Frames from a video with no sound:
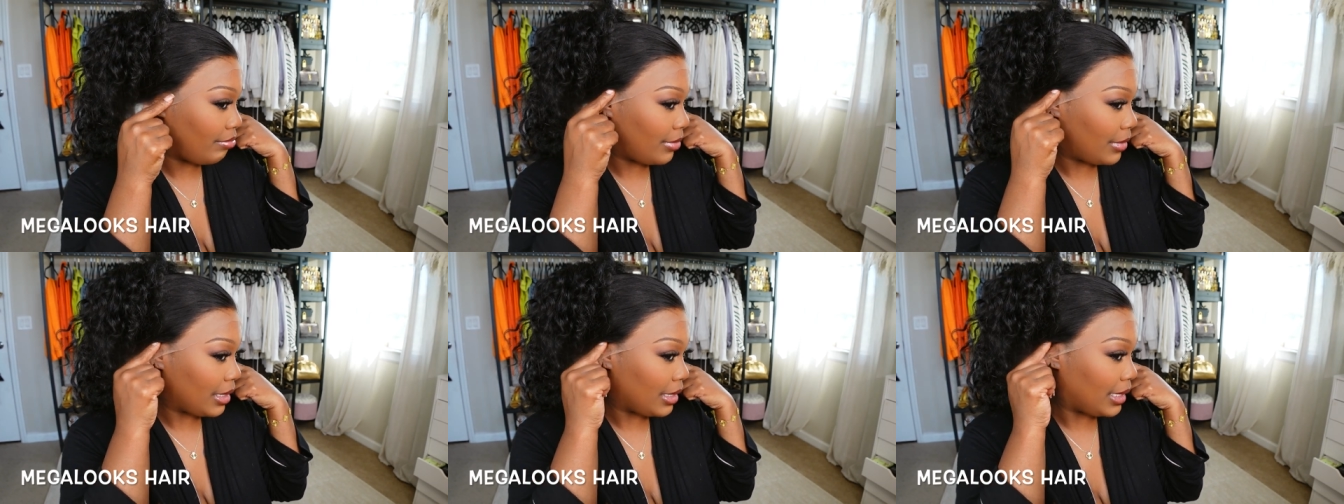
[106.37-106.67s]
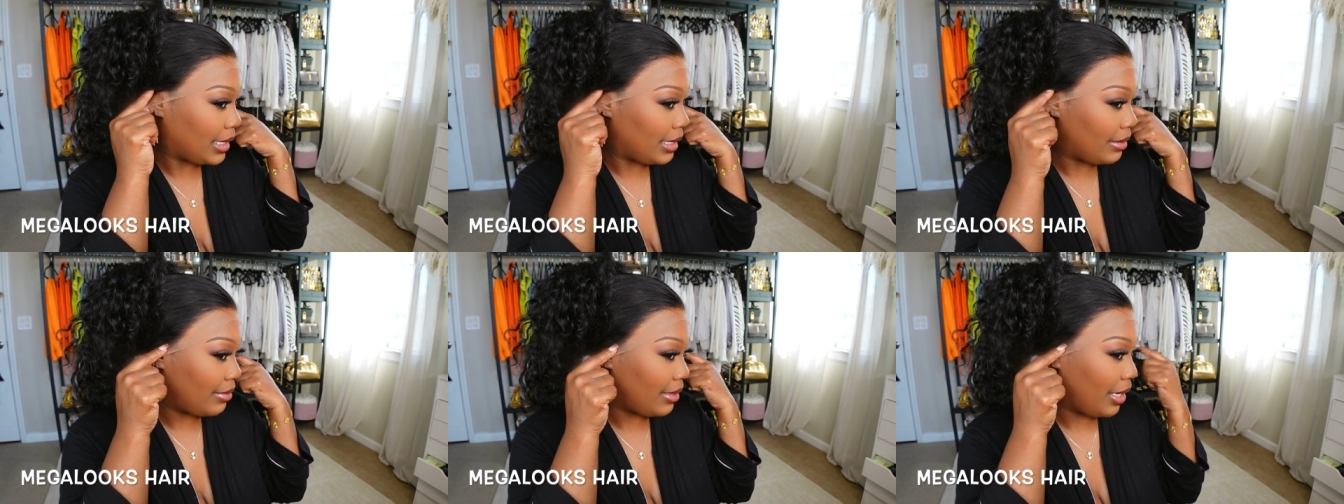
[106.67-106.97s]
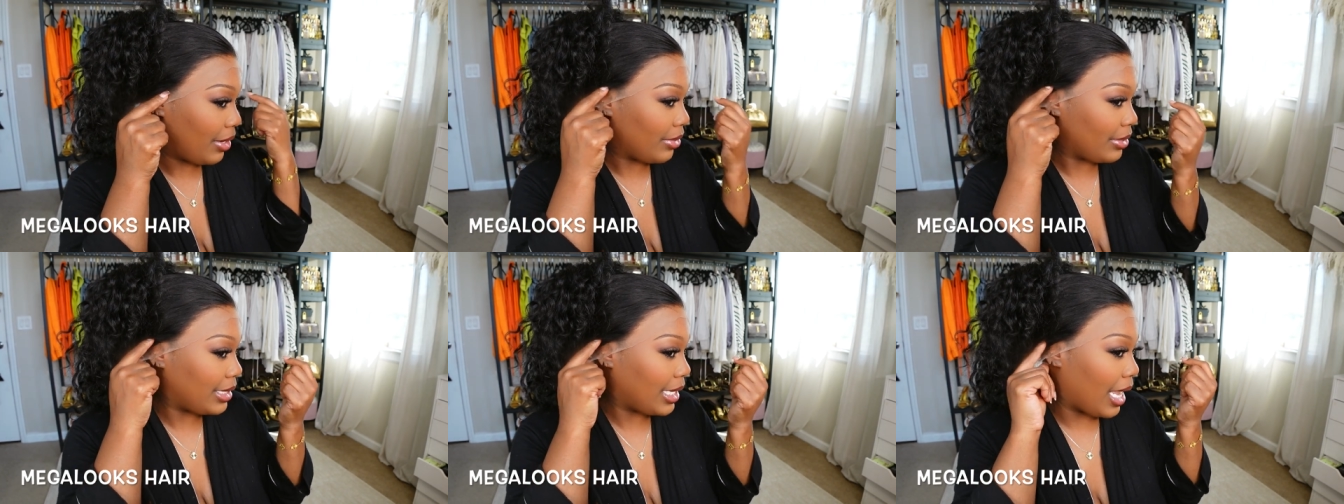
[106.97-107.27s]
the
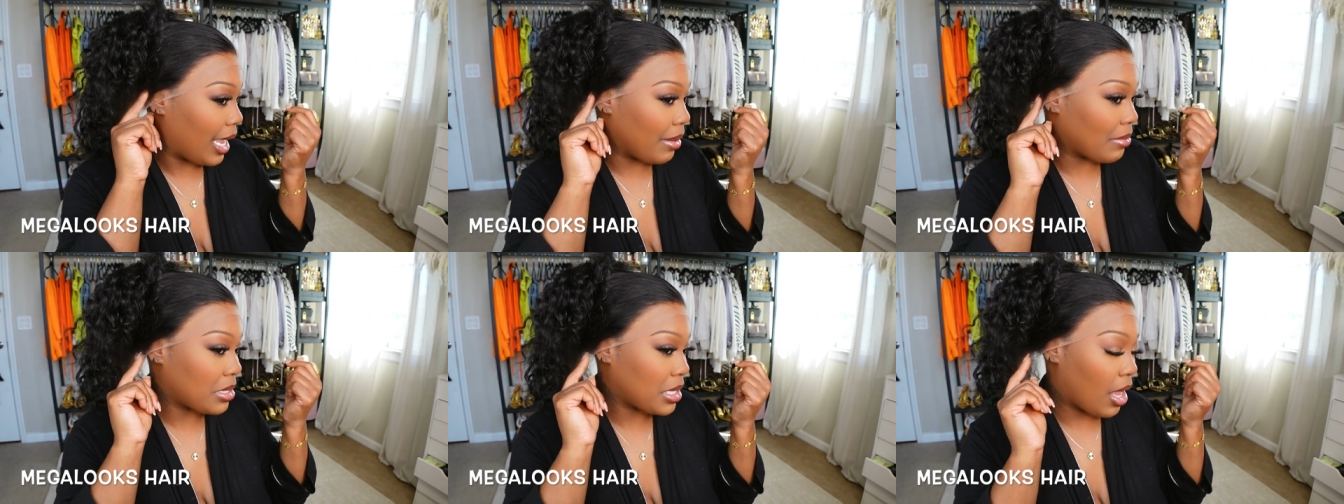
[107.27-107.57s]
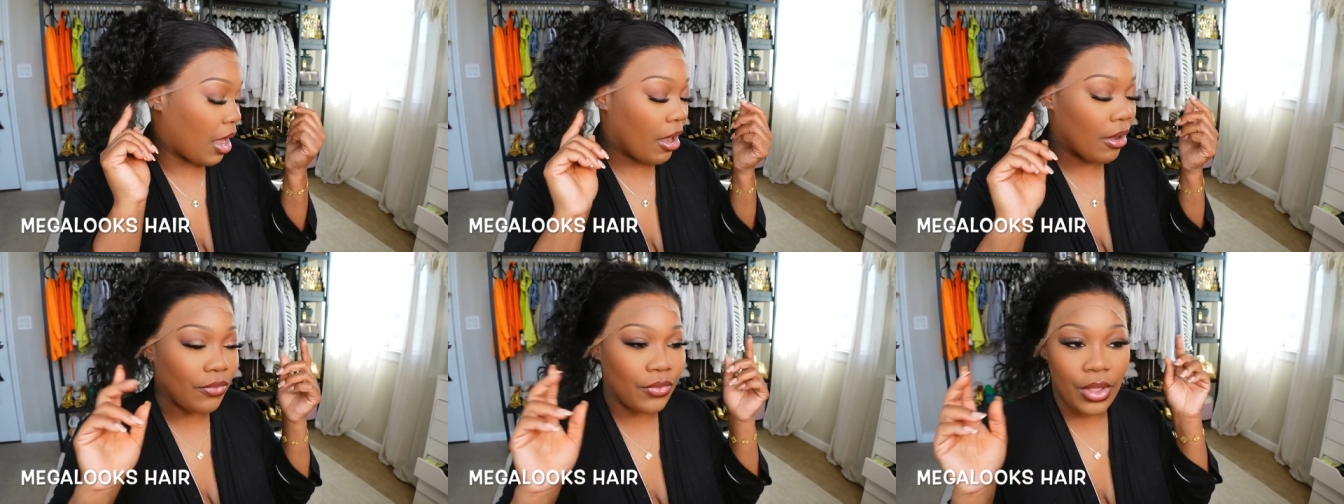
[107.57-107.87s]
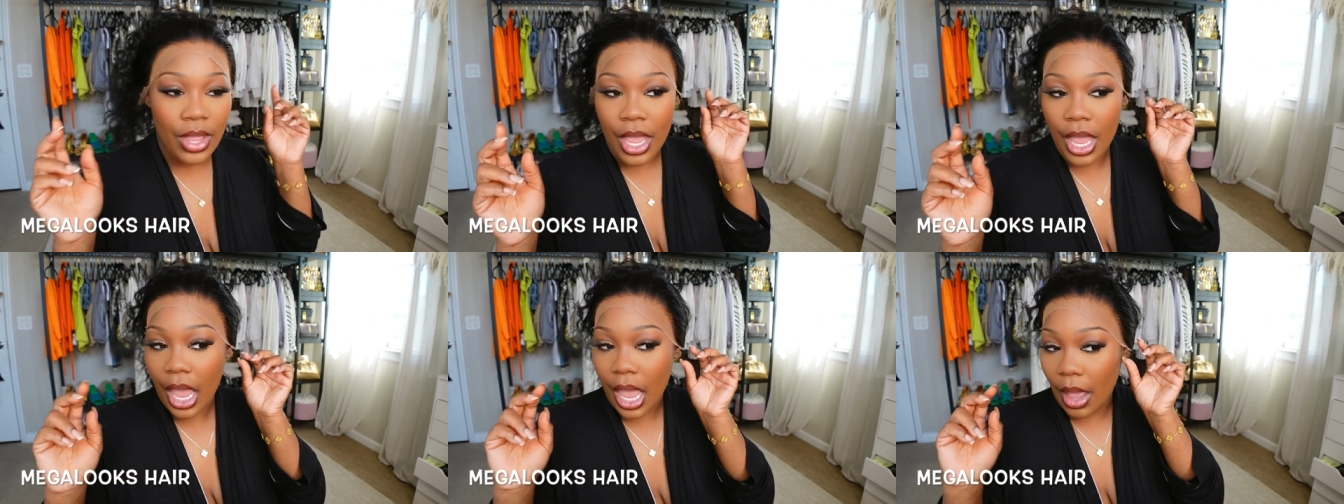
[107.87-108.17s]
ear tabs
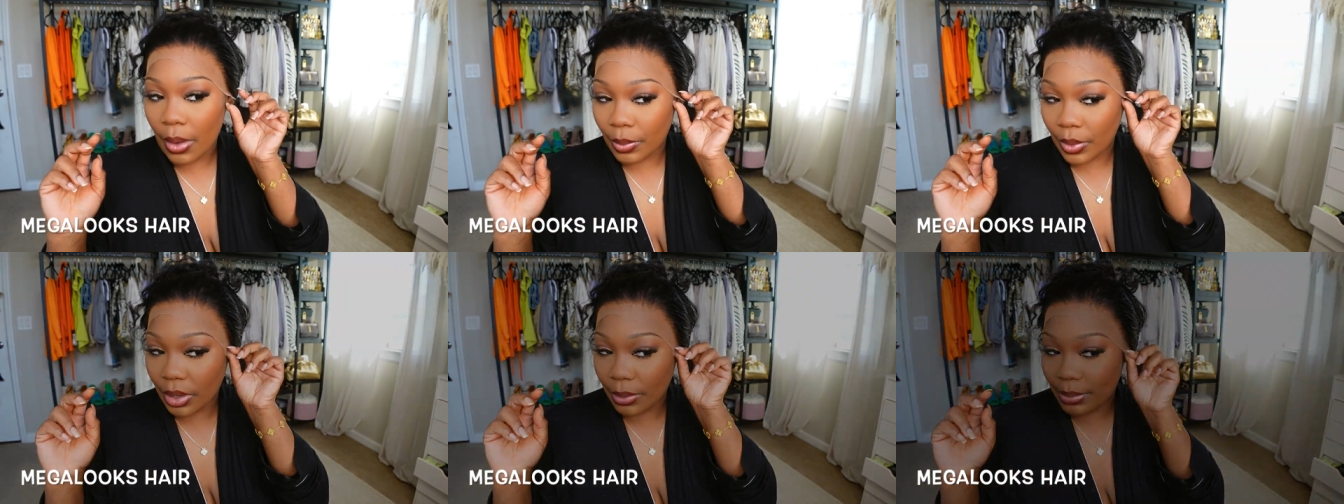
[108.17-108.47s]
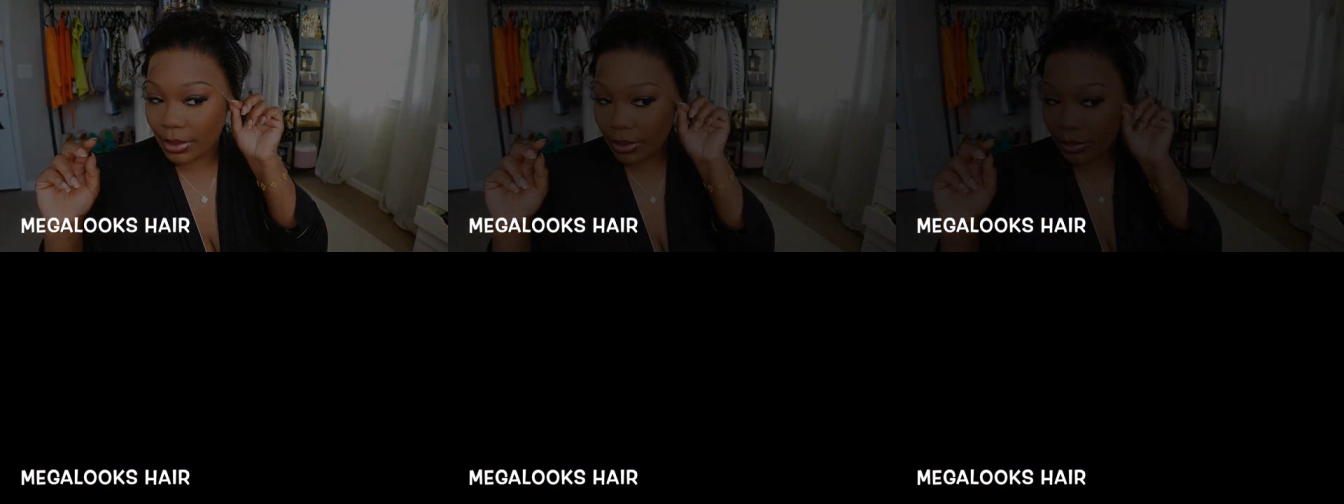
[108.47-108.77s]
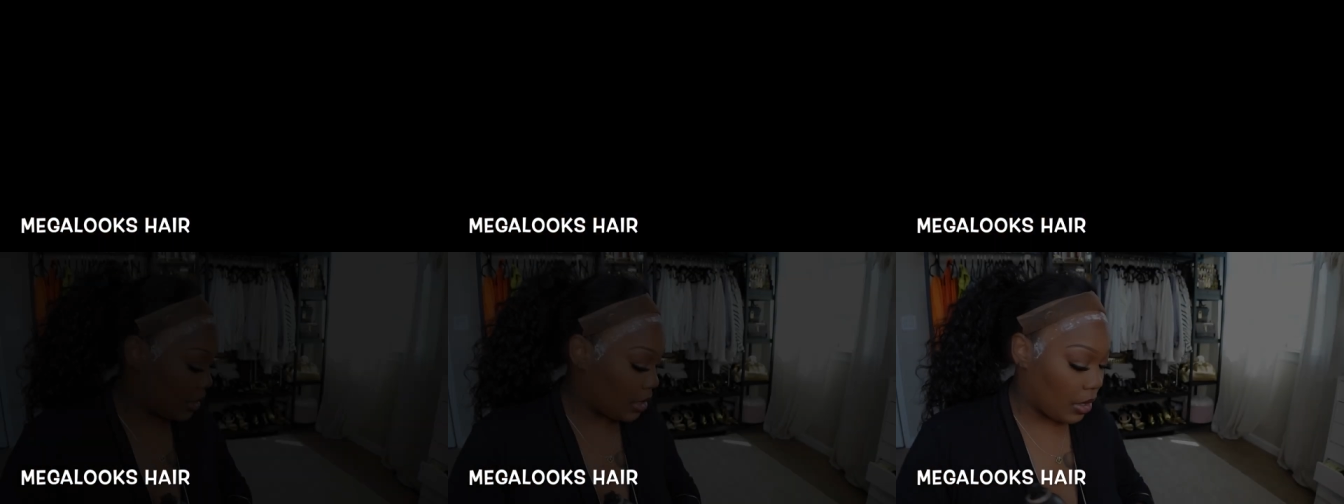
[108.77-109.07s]
off, and we'll be
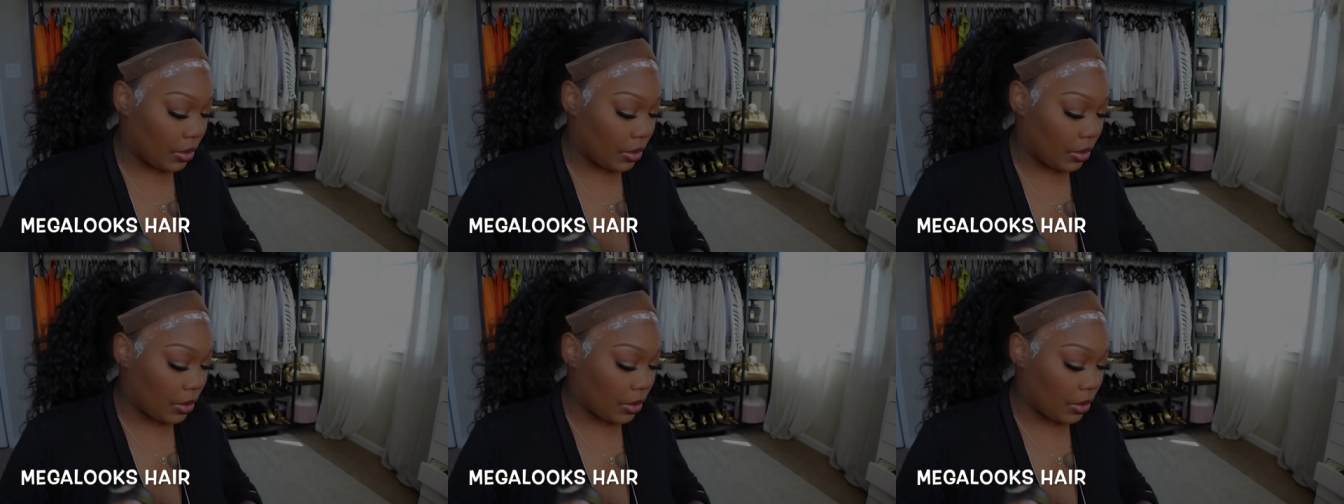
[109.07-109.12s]
right back.